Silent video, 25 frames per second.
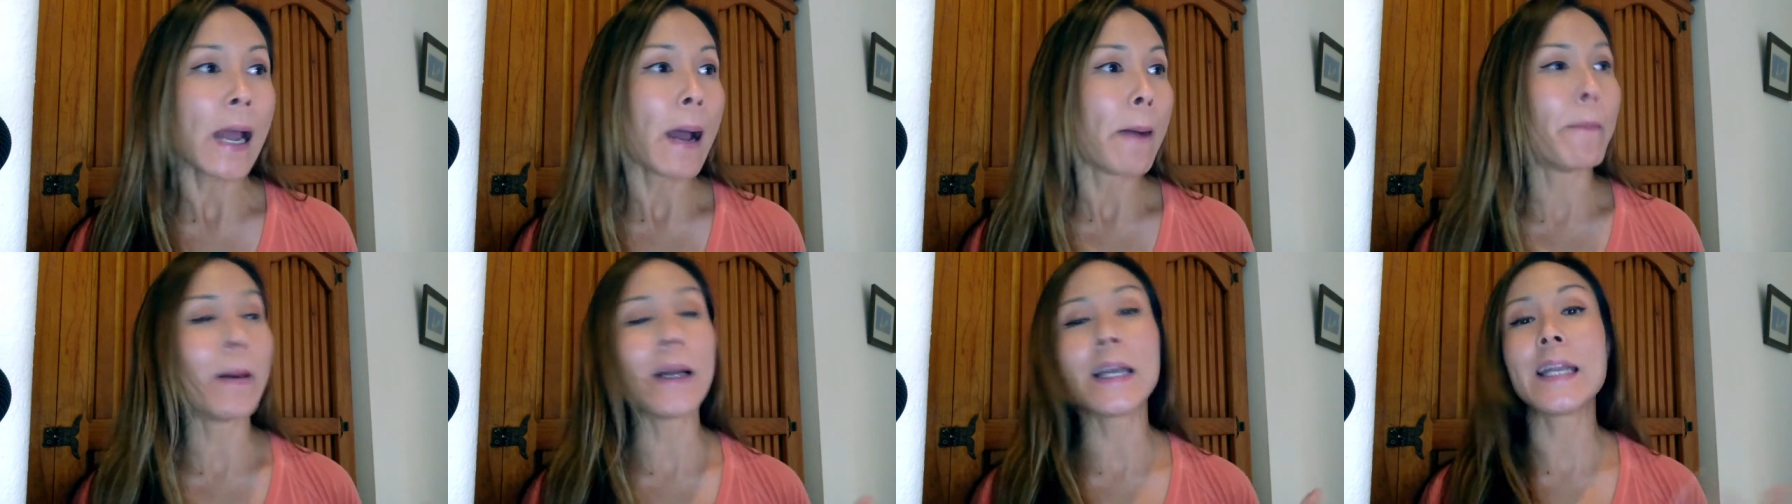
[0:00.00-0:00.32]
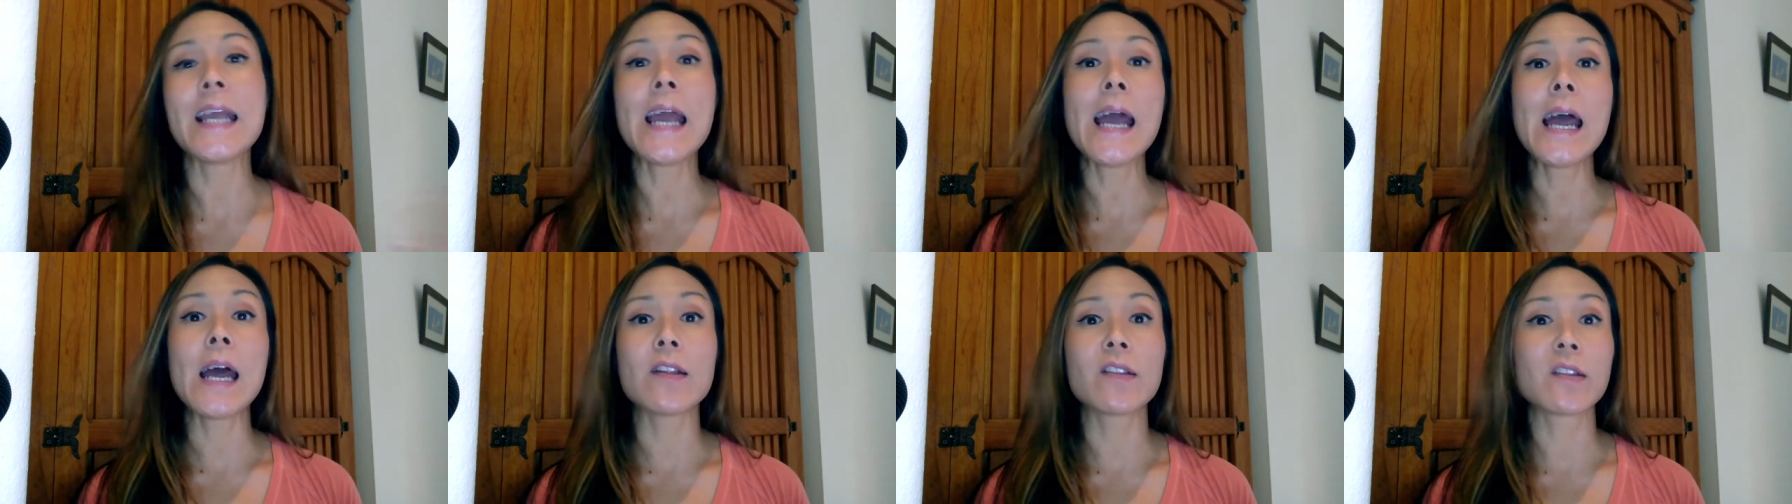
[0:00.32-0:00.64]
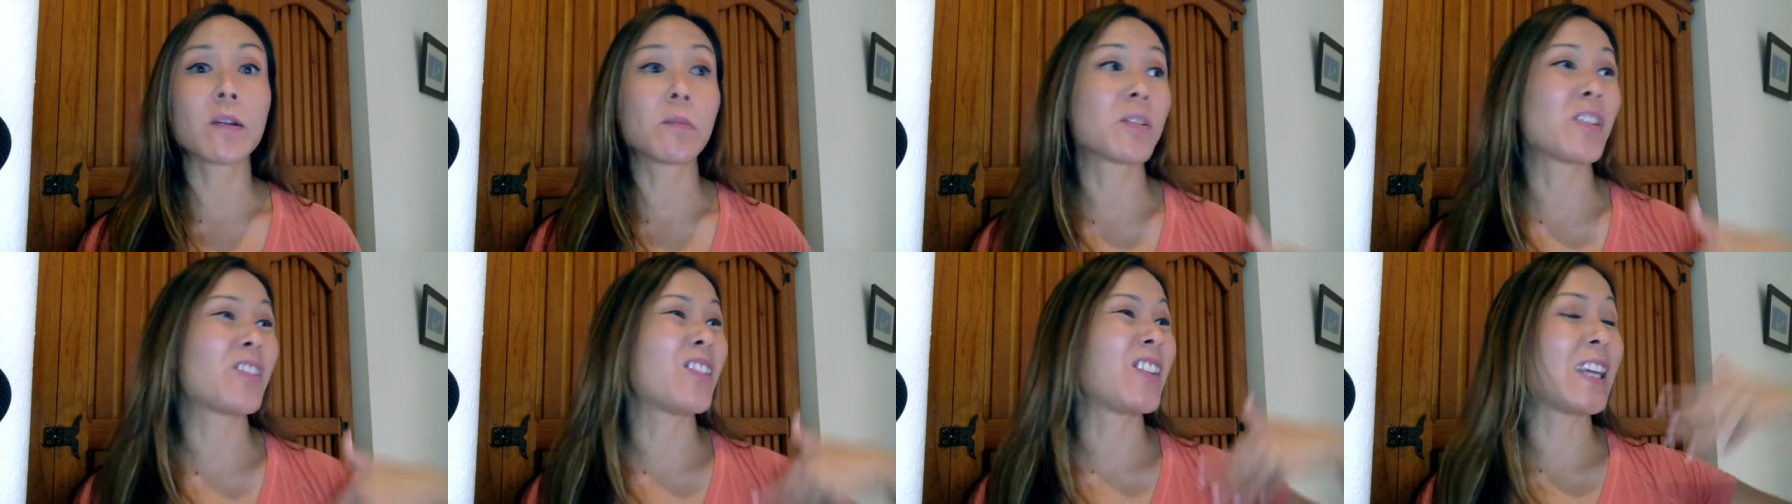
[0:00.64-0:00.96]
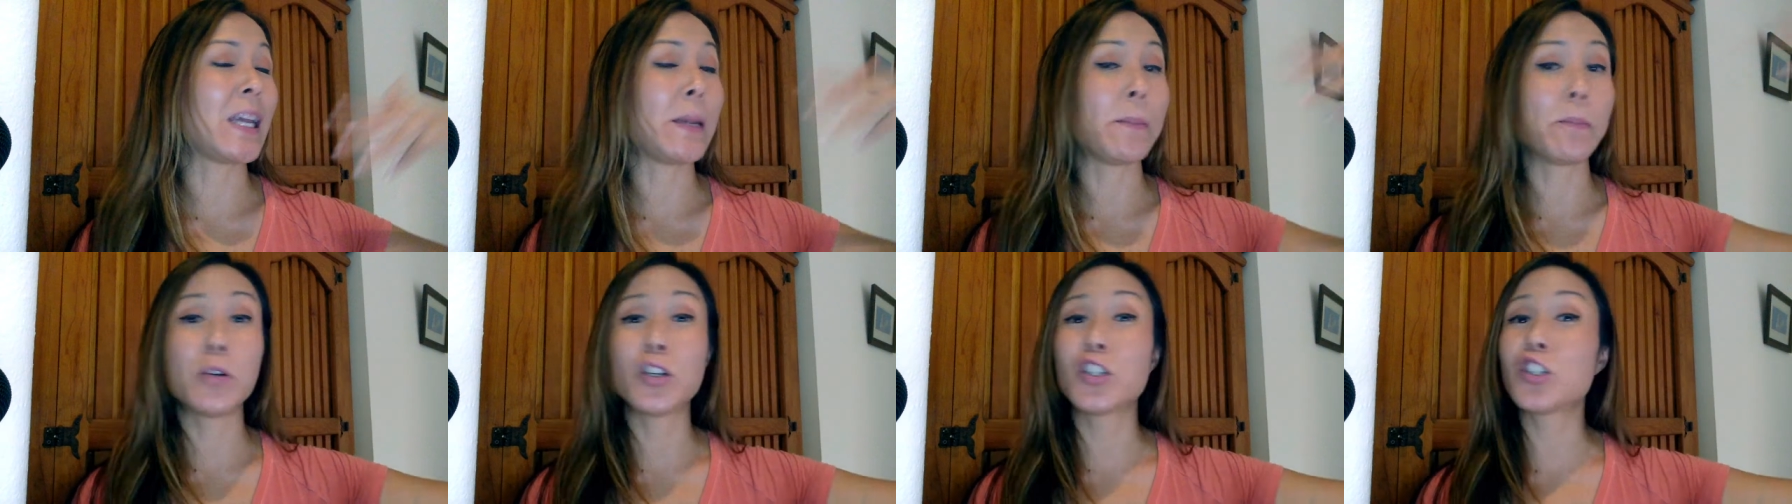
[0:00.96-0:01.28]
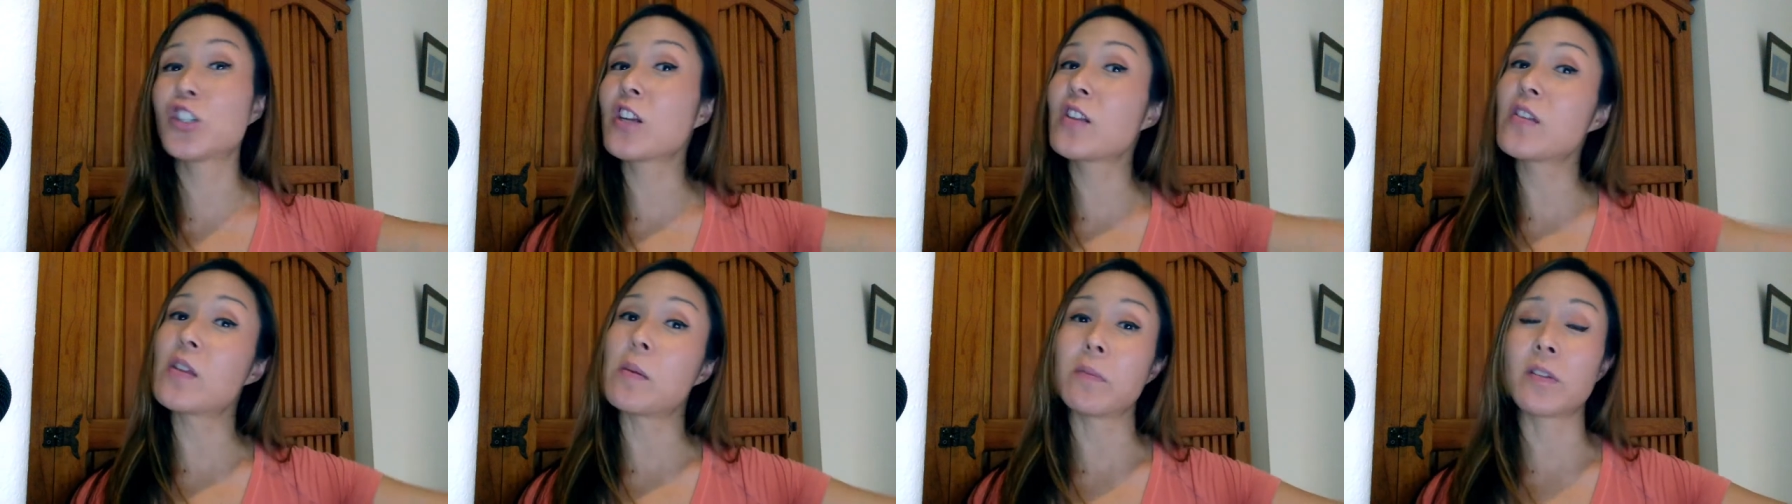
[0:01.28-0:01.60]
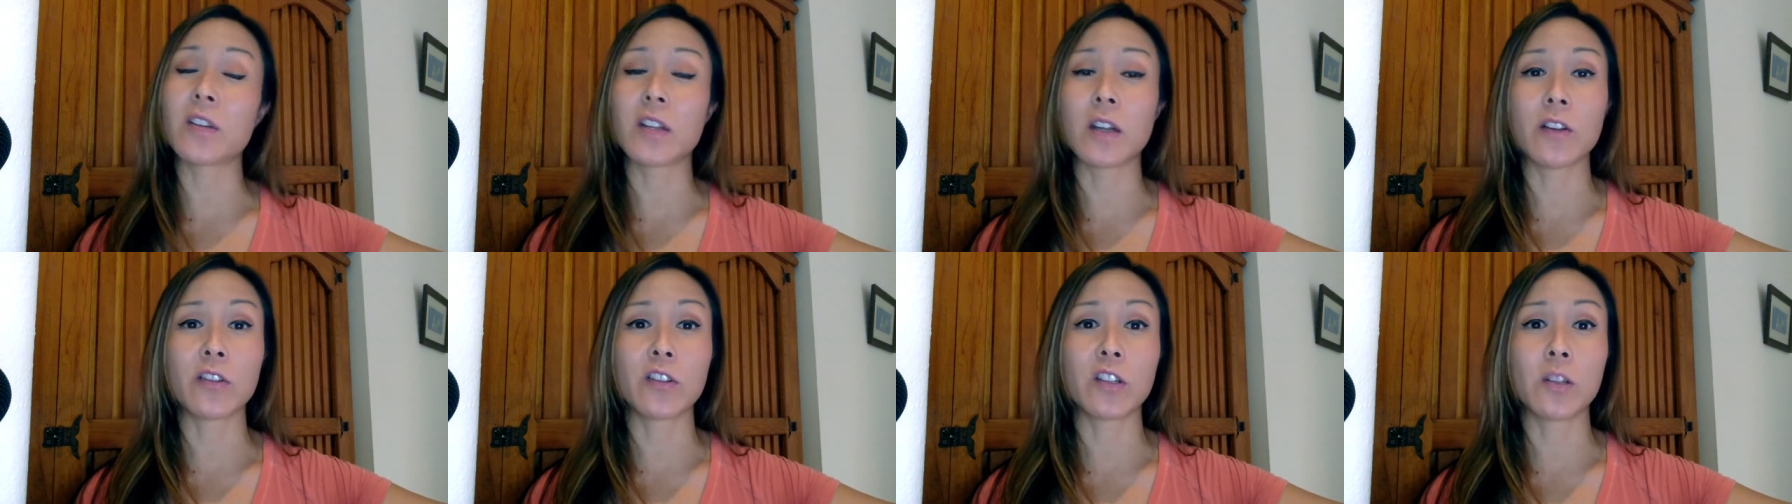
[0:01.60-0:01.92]
But yet sometimes they keep pushing
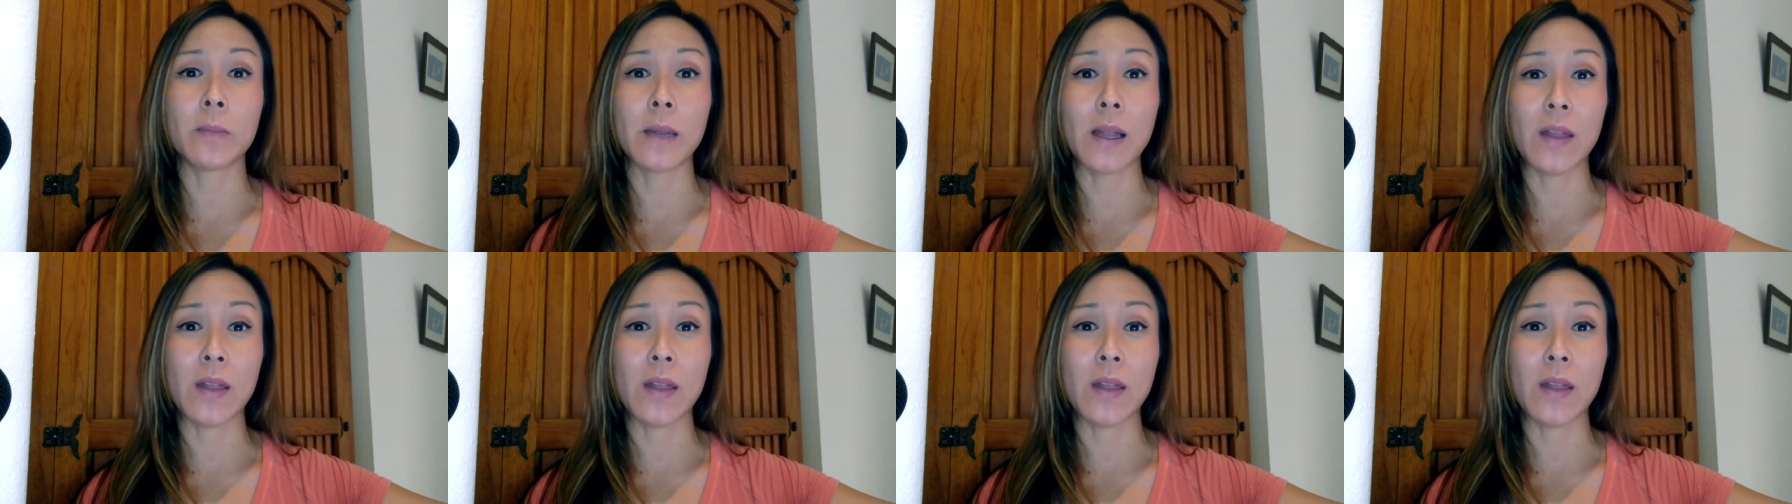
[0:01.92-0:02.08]
themselves to